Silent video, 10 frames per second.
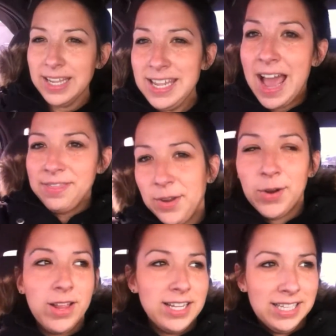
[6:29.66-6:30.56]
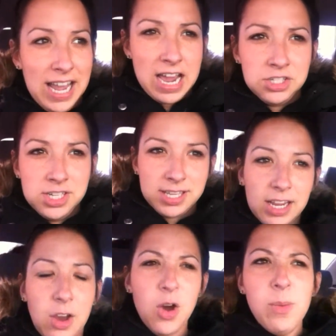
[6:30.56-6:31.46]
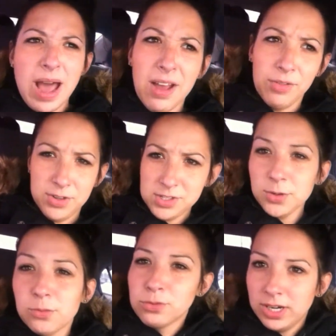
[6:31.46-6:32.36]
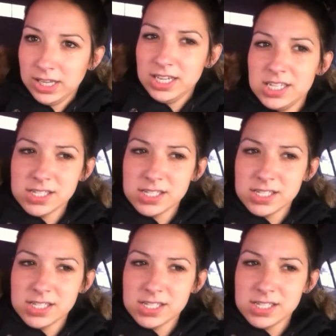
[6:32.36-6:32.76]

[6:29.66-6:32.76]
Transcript: yeah, the girl at the cash, she's like, oh, wow, those are really